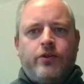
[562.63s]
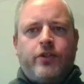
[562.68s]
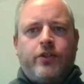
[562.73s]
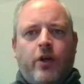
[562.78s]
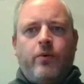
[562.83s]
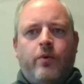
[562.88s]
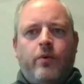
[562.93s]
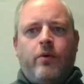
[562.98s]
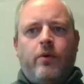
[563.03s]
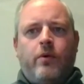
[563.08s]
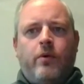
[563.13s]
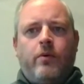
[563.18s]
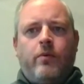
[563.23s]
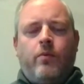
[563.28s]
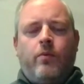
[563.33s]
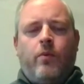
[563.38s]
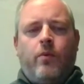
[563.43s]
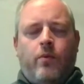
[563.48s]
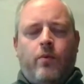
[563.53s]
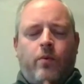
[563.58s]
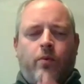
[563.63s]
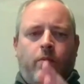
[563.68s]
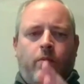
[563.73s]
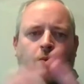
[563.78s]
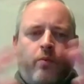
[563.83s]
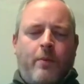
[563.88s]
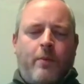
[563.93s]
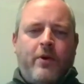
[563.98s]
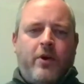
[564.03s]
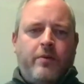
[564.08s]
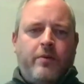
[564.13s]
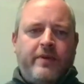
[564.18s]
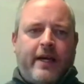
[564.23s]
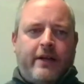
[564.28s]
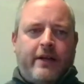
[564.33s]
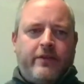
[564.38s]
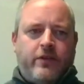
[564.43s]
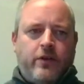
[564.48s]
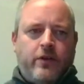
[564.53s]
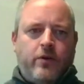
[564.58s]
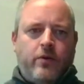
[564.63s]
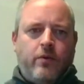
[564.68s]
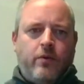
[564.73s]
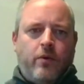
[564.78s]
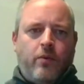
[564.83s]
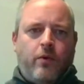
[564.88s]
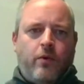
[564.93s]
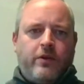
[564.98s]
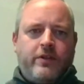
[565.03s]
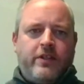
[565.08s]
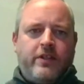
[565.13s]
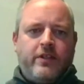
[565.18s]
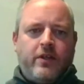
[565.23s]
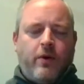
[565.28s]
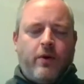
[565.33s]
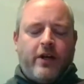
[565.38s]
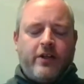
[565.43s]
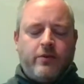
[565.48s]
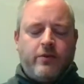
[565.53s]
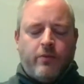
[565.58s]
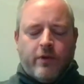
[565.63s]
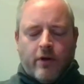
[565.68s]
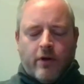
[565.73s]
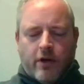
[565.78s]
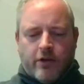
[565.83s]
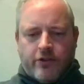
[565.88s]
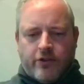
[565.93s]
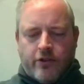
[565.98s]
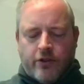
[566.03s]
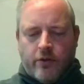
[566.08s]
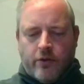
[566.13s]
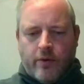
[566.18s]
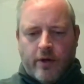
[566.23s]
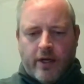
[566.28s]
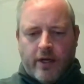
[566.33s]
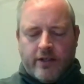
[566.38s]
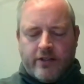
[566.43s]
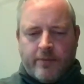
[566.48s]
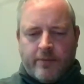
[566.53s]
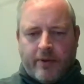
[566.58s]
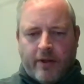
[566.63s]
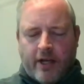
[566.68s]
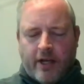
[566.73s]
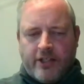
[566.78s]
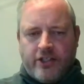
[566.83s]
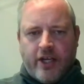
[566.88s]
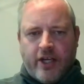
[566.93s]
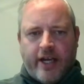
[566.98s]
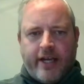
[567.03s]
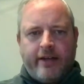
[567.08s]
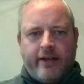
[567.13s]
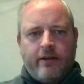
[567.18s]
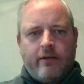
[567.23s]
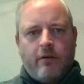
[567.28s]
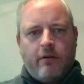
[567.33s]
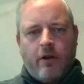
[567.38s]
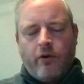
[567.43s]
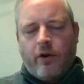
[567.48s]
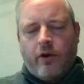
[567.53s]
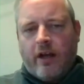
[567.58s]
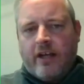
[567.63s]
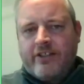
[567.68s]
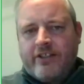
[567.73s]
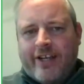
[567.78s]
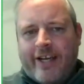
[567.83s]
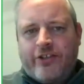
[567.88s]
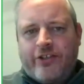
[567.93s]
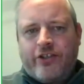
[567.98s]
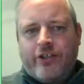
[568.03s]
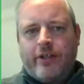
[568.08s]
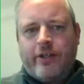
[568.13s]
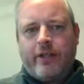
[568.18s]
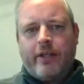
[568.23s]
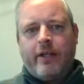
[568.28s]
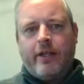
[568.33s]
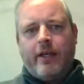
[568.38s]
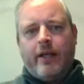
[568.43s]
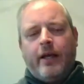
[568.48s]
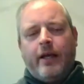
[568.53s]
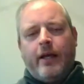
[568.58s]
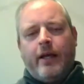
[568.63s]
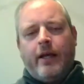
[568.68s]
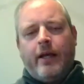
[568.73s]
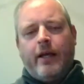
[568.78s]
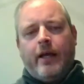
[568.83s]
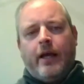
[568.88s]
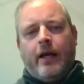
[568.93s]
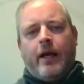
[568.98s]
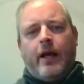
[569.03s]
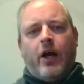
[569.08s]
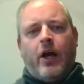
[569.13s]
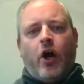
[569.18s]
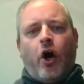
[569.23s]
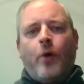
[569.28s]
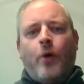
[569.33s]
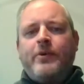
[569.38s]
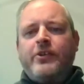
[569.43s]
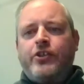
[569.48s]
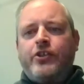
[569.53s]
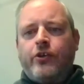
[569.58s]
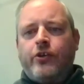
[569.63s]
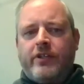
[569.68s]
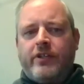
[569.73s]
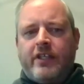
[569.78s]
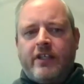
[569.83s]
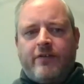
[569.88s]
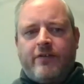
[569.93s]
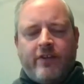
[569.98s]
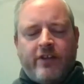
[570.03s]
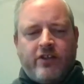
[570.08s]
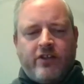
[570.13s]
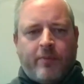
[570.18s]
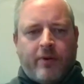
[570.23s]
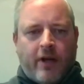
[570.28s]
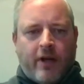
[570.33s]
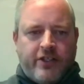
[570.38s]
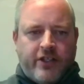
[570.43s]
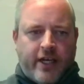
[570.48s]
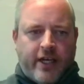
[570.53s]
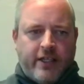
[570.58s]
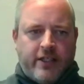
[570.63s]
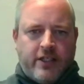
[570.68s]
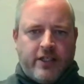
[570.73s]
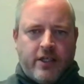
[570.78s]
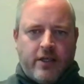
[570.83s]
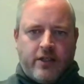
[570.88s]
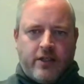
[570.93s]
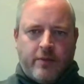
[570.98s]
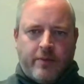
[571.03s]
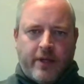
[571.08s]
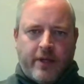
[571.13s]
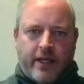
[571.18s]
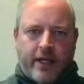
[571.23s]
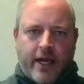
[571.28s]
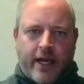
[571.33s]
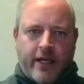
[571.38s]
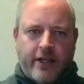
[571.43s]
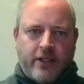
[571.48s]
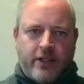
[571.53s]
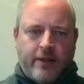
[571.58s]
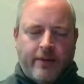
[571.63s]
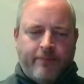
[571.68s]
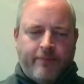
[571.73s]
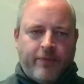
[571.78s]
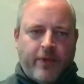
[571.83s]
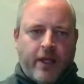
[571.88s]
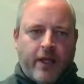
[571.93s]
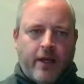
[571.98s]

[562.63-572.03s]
So when we come down to what is the question with regards to supply chain, localization, opportunities for the supply chain to be engaged.